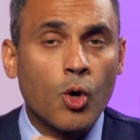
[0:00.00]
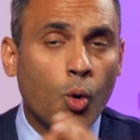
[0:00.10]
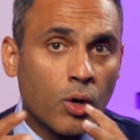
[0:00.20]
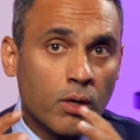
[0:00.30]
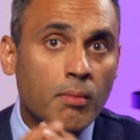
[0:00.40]

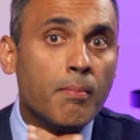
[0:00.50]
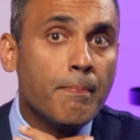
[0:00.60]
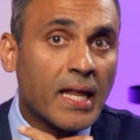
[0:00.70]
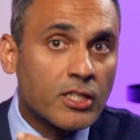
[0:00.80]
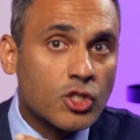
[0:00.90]
or
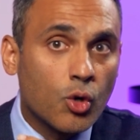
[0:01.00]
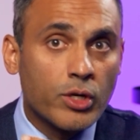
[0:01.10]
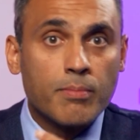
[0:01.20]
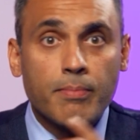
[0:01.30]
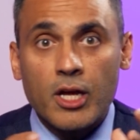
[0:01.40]

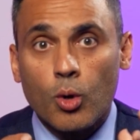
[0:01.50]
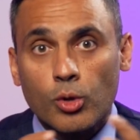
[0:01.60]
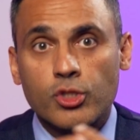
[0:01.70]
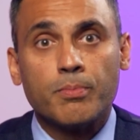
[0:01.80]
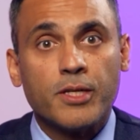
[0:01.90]
melatonin may
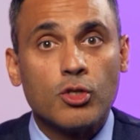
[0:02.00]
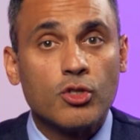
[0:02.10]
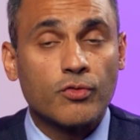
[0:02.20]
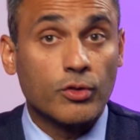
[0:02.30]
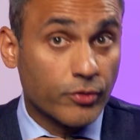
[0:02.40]
also be
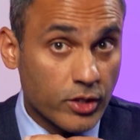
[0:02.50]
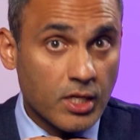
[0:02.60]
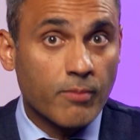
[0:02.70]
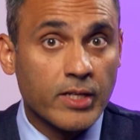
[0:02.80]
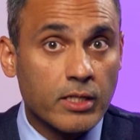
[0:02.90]
useful for
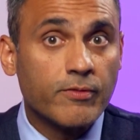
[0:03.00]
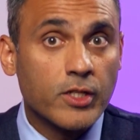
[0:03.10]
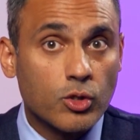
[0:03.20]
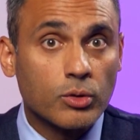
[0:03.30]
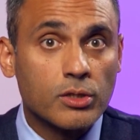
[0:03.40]
some
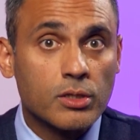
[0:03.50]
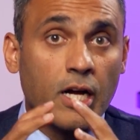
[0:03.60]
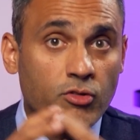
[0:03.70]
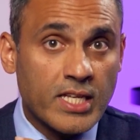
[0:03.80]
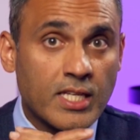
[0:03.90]
individuals.
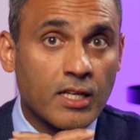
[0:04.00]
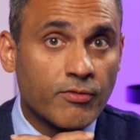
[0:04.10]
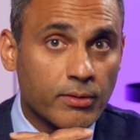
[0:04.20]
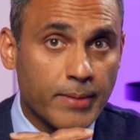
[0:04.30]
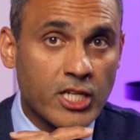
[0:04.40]
Addressing
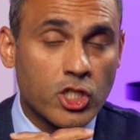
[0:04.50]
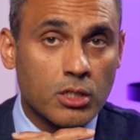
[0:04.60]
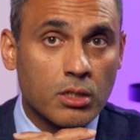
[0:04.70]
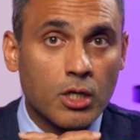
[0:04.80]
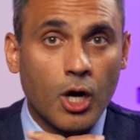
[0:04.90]

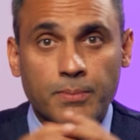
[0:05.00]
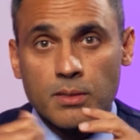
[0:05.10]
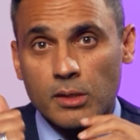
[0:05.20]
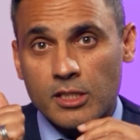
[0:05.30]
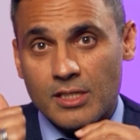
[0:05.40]
inflammation,
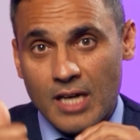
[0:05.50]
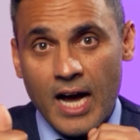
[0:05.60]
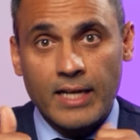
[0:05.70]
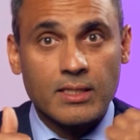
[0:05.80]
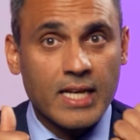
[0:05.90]
optimal
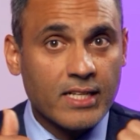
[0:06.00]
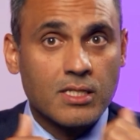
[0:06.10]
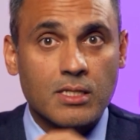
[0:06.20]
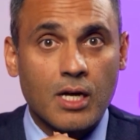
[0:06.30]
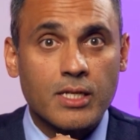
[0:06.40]
diet and
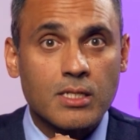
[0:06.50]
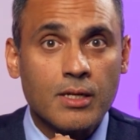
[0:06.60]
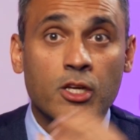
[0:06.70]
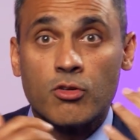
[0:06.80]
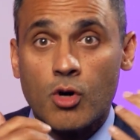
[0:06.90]
exercise.
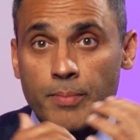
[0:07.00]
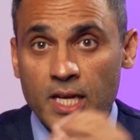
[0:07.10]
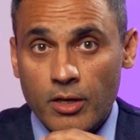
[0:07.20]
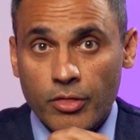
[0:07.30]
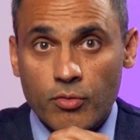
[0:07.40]
Here,
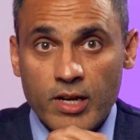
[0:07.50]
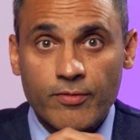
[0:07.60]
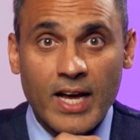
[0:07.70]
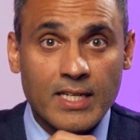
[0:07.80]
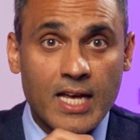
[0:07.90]
omega-3
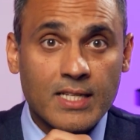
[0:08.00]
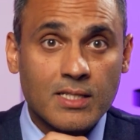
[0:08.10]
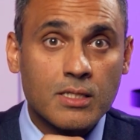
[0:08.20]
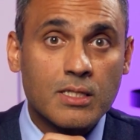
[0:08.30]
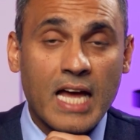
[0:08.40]
fatty
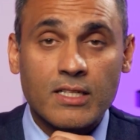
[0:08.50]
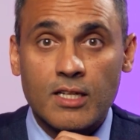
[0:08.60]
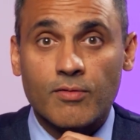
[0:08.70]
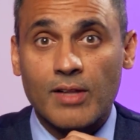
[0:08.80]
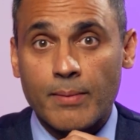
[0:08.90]
acids,
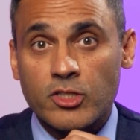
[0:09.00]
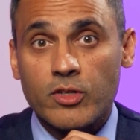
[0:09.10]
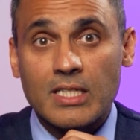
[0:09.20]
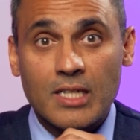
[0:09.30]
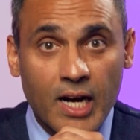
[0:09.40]

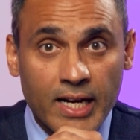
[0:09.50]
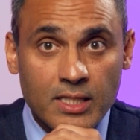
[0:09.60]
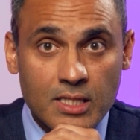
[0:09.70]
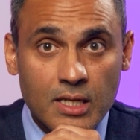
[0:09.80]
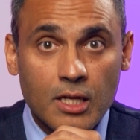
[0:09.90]
anti-inflammatory
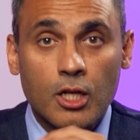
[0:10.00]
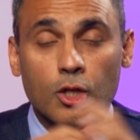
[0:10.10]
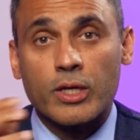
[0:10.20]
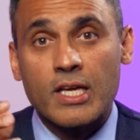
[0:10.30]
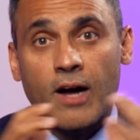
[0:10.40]
diets,
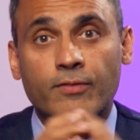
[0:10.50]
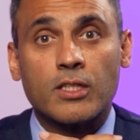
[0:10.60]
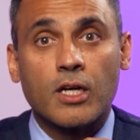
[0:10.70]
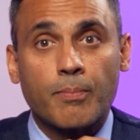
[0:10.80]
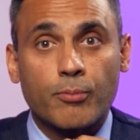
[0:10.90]
looking after
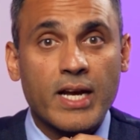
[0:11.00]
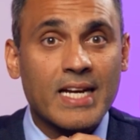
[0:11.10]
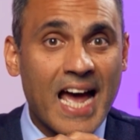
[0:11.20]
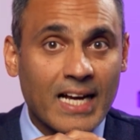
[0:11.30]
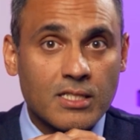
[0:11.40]
the
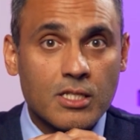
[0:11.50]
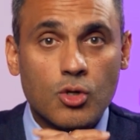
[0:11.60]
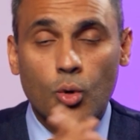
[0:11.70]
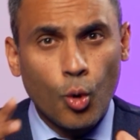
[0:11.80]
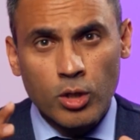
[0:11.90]
gut-brain axis,
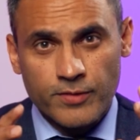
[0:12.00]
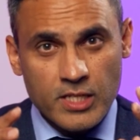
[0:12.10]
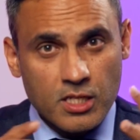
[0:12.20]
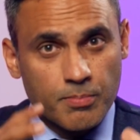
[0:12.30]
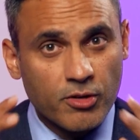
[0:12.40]
all of
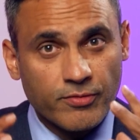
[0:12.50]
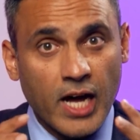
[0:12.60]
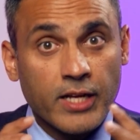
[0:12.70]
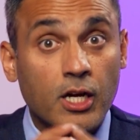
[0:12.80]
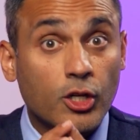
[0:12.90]
this can
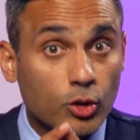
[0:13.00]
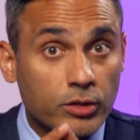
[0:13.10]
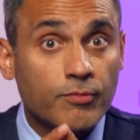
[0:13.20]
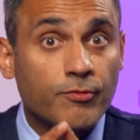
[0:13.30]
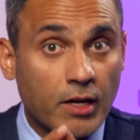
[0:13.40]
provide a
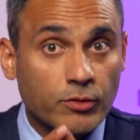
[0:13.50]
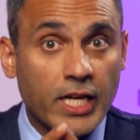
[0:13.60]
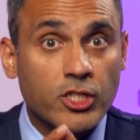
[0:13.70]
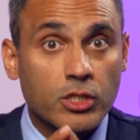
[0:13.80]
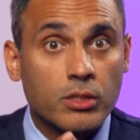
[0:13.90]
good
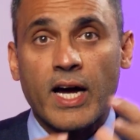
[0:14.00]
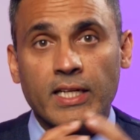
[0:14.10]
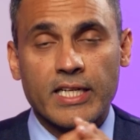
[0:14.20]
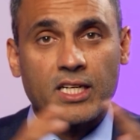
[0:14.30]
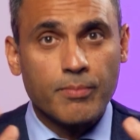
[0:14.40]
foundation.
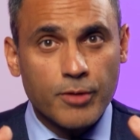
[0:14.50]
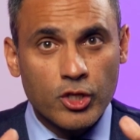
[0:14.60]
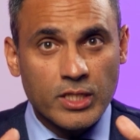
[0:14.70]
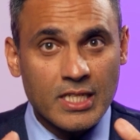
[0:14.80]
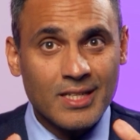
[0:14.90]
Finally,
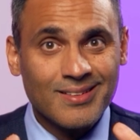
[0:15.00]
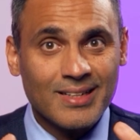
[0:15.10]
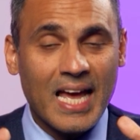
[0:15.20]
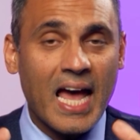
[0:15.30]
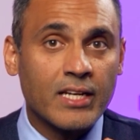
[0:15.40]
community
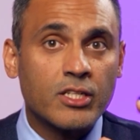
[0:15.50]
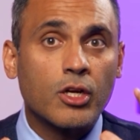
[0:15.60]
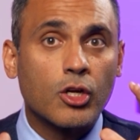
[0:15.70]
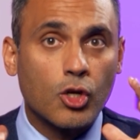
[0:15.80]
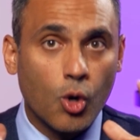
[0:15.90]
and
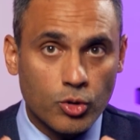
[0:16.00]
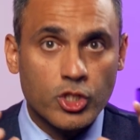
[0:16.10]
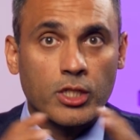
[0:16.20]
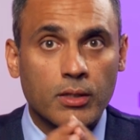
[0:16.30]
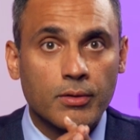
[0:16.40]

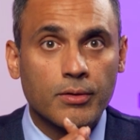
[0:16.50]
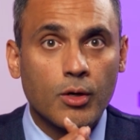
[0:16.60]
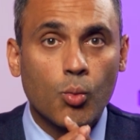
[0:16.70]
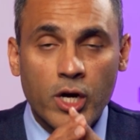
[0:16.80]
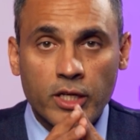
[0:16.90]
coaching.
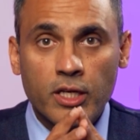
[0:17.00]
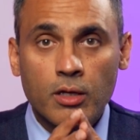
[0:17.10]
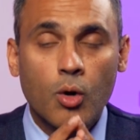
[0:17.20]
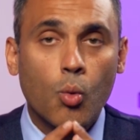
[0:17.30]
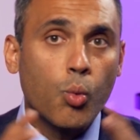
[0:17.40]

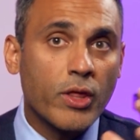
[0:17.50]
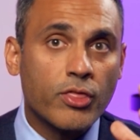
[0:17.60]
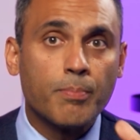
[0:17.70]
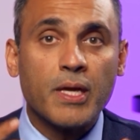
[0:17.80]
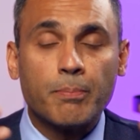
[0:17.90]
Working
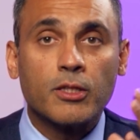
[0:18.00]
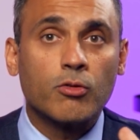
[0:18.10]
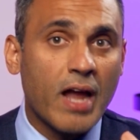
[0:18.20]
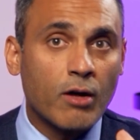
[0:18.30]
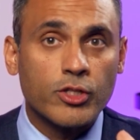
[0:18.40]
with the people
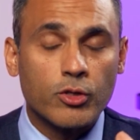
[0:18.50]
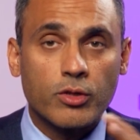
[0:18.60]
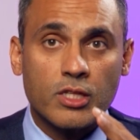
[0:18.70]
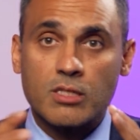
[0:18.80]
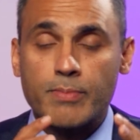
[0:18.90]
around you.
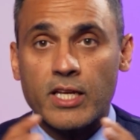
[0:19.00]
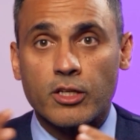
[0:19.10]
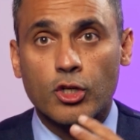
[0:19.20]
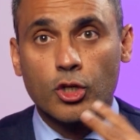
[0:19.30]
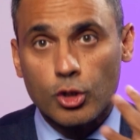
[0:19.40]
This may
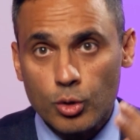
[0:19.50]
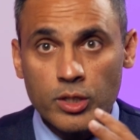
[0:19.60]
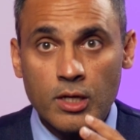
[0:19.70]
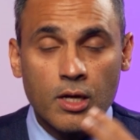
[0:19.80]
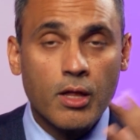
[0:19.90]

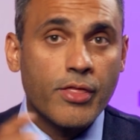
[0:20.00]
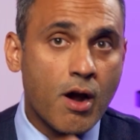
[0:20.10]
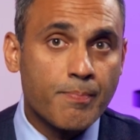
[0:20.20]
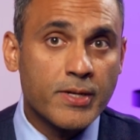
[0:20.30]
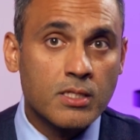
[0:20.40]
include
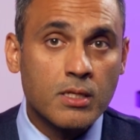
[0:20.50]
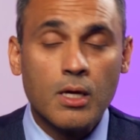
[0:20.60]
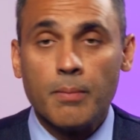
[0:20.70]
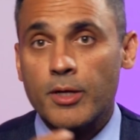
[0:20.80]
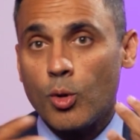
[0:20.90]
therapists,
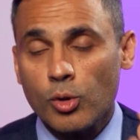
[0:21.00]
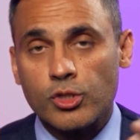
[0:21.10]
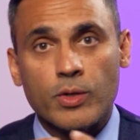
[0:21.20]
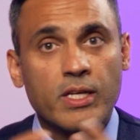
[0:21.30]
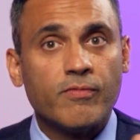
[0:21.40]
but
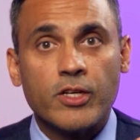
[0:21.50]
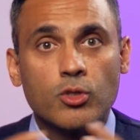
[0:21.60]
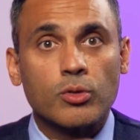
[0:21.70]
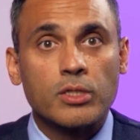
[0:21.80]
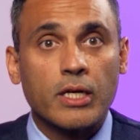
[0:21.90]
also
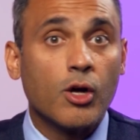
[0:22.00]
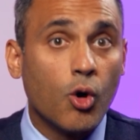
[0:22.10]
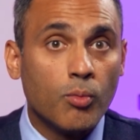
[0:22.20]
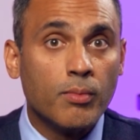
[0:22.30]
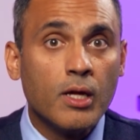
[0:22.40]
individuals at
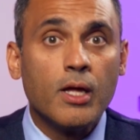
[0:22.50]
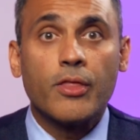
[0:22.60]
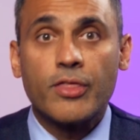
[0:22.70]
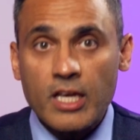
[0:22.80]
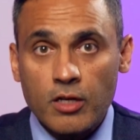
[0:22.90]
home.
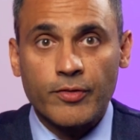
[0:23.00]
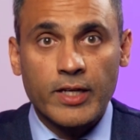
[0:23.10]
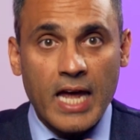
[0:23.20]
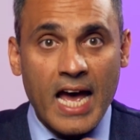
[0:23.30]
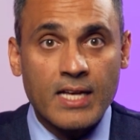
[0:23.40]
Think of
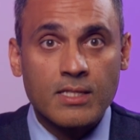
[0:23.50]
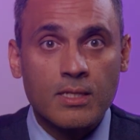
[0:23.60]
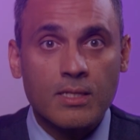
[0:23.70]
it as